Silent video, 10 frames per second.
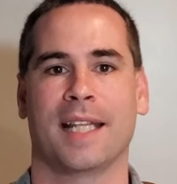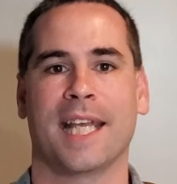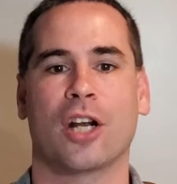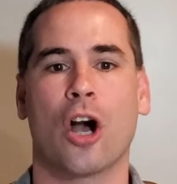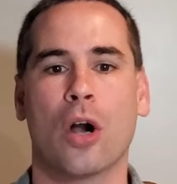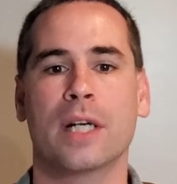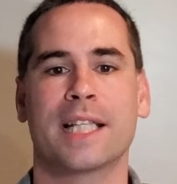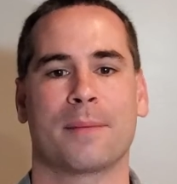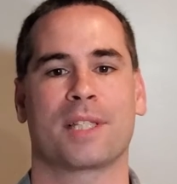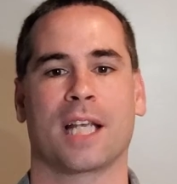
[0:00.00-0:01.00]
They had
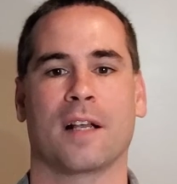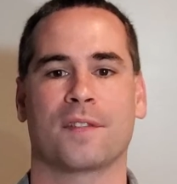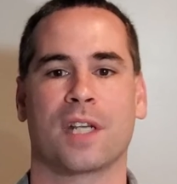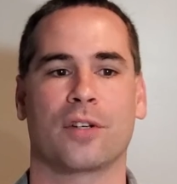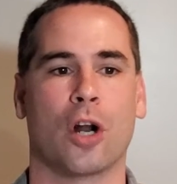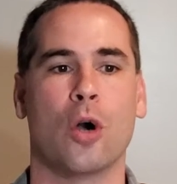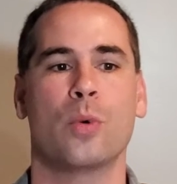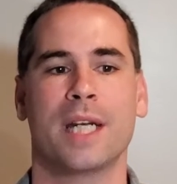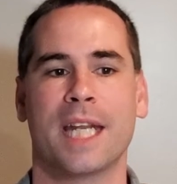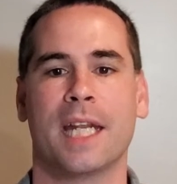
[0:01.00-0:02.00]
hardened themselves to their
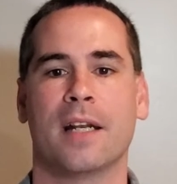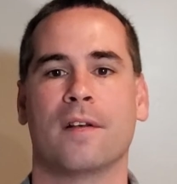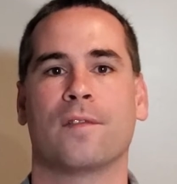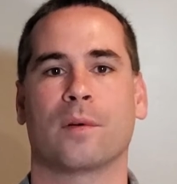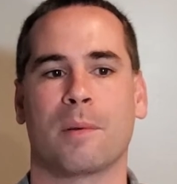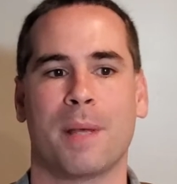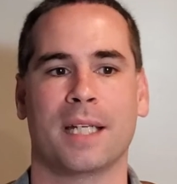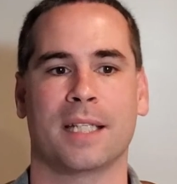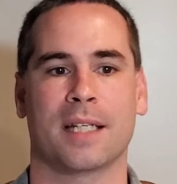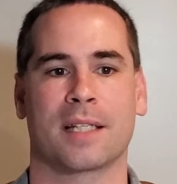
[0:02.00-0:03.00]
own need for
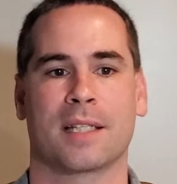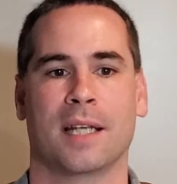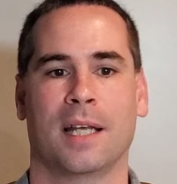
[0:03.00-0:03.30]
repentance.